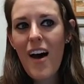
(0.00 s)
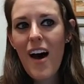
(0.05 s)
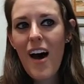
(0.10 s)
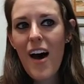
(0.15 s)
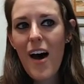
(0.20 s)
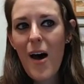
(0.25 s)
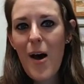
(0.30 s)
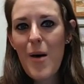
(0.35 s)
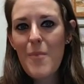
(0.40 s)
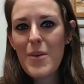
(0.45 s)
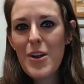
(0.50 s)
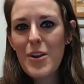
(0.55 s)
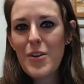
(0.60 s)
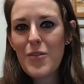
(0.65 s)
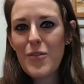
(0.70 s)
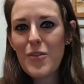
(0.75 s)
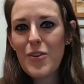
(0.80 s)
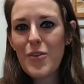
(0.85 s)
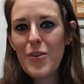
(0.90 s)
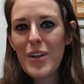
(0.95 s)
Um,
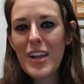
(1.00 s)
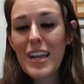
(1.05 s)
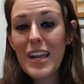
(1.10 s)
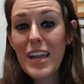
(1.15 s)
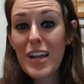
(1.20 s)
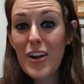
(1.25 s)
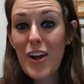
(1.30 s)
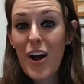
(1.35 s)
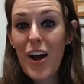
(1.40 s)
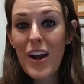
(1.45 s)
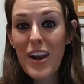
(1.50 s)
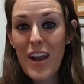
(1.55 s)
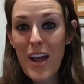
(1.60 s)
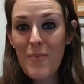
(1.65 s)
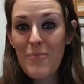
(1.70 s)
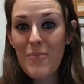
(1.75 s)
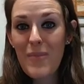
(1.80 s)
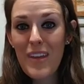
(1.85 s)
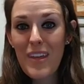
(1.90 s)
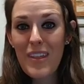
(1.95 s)
and you can get caught
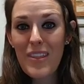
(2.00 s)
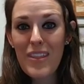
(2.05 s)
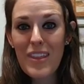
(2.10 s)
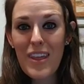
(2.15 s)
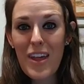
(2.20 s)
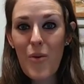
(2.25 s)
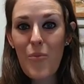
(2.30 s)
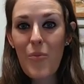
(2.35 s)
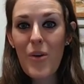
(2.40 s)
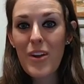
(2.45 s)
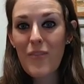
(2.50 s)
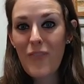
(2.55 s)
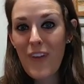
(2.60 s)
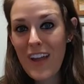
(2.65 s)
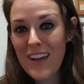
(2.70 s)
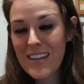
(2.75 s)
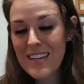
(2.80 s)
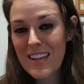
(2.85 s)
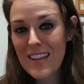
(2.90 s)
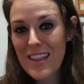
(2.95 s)
up in the what if
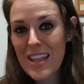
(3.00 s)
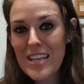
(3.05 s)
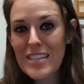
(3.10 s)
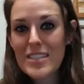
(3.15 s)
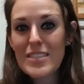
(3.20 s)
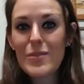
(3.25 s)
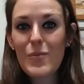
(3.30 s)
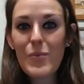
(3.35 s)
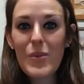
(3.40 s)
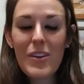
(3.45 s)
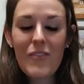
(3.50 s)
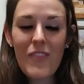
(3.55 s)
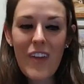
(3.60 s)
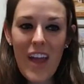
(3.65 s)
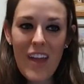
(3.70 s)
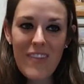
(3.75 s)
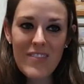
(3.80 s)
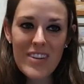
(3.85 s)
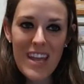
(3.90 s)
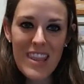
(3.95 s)
I had done this and what if
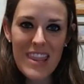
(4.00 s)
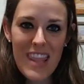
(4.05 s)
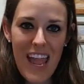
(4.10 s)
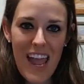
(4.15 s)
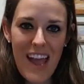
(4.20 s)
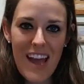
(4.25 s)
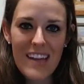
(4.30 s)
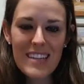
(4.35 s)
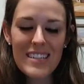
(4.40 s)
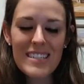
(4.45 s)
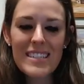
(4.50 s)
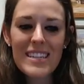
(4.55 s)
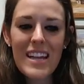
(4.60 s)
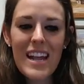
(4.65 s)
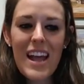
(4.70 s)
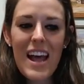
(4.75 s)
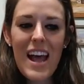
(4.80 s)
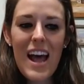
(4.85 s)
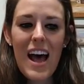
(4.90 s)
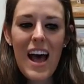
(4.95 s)
I have done that.
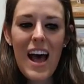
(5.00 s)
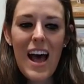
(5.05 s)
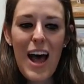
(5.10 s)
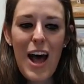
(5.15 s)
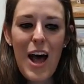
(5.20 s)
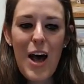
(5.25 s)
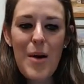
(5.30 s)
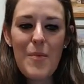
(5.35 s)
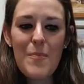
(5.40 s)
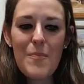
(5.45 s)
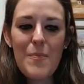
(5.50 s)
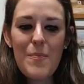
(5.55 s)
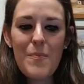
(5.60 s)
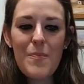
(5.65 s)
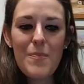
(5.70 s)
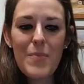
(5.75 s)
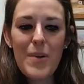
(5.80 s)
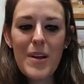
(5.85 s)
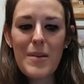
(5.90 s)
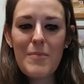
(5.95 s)
Um,
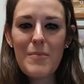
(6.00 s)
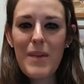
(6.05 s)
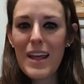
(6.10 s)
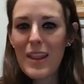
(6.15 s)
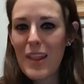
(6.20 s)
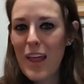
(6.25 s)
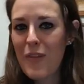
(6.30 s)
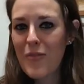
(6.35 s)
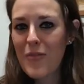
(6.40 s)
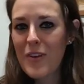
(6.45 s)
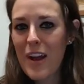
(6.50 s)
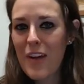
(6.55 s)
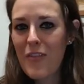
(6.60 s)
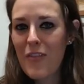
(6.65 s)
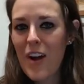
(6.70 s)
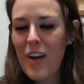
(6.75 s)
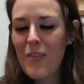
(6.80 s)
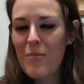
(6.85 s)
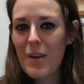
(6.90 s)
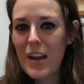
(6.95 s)
but in my life,
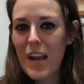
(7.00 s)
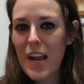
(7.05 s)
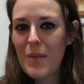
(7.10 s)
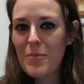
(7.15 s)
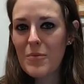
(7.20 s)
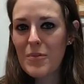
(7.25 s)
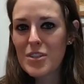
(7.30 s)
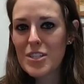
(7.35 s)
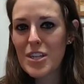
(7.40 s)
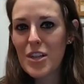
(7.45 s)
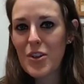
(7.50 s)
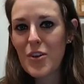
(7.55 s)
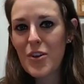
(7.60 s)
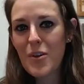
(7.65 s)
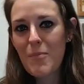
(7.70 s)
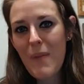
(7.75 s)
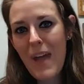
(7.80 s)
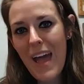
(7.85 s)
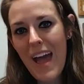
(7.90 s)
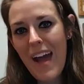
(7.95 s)
whenever I've been able to
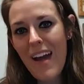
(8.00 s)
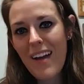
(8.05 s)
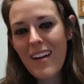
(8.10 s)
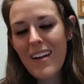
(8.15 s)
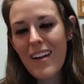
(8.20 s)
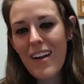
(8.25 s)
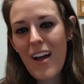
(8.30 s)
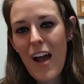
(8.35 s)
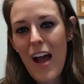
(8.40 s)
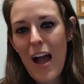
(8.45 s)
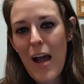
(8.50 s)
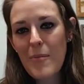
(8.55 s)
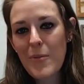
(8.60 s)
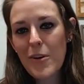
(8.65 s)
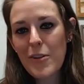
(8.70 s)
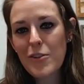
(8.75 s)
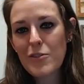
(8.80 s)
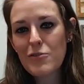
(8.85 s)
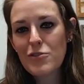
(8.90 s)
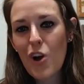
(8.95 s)
look back um,
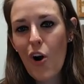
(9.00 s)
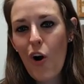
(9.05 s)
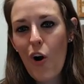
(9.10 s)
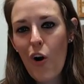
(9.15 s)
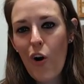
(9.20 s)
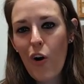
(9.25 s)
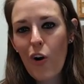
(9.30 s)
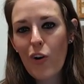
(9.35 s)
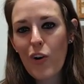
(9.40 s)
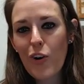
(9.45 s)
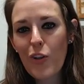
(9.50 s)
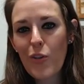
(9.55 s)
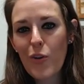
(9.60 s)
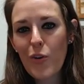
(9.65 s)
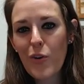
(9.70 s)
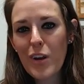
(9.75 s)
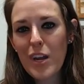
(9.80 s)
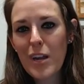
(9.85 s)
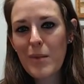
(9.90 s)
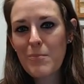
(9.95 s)
on those hard
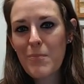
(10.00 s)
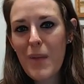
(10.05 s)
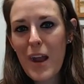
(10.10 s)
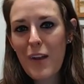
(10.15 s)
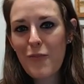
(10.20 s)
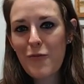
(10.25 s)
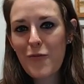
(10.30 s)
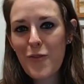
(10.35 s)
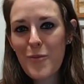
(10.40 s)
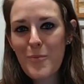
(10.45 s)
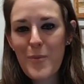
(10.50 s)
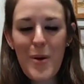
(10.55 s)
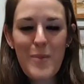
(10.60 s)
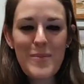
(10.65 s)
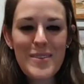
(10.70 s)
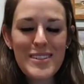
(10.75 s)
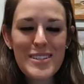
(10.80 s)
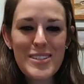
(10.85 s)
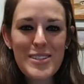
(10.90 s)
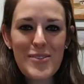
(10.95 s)
learning, painful
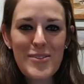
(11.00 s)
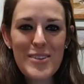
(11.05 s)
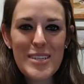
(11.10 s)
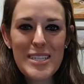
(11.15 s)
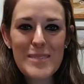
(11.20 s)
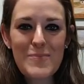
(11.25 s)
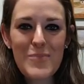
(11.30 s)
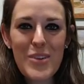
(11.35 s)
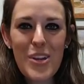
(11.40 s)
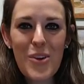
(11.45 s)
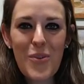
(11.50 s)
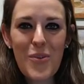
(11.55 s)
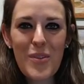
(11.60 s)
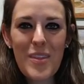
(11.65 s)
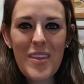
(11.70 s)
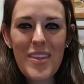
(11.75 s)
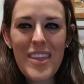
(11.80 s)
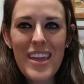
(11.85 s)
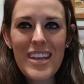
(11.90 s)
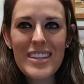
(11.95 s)
moments, so to speak, or
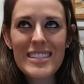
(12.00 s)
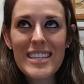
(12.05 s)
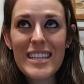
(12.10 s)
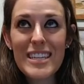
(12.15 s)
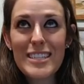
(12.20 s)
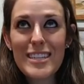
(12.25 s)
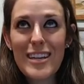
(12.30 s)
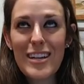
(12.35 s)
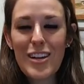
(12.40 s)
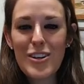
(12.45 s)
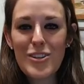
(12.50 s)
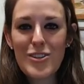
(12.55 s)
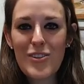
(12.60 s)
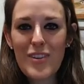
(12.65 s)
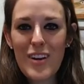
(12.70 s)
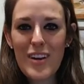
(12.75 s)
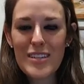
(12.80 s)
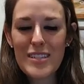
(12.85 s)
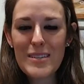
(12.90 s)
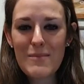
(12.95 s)
the things that didn't
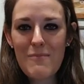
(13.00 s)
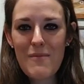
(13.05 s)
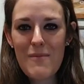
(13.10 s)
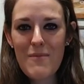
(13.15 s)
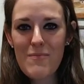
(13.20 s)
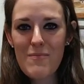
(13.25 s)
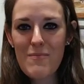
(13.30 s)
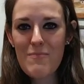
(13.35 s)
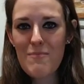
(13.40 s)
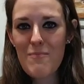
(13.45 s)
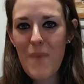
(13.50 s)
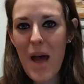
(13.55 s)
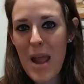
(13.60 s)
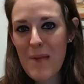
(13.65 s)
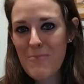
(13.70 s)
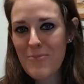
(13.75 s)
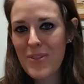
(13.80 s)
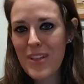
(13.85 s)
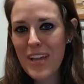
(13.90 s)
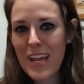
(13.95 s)
turn out to m-
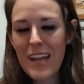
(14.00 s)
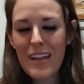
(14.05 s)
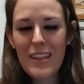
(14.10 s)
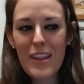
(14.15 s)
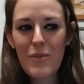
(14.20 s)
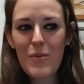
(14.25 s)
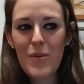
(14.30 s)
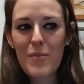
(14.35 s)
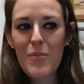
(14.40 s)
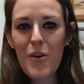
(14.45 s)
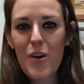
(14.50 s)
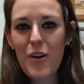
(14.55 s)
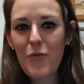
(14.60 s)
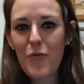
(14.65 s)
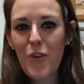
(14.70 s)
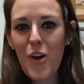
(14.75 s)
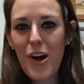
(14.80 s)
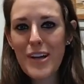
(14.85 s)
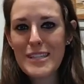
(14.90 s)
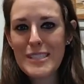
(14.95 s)
my plan, they were part
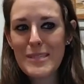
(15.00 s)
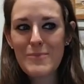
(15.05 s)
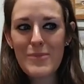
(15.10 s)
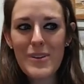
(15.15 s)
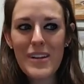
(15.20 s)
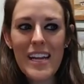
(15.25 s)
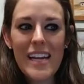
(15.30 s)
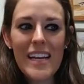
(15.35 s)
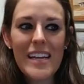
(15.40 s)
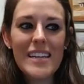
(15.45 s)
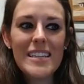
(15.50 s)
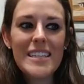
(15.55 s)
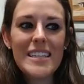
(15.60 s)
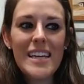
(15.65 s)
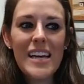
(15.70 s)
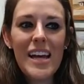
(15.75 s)
of God's plan,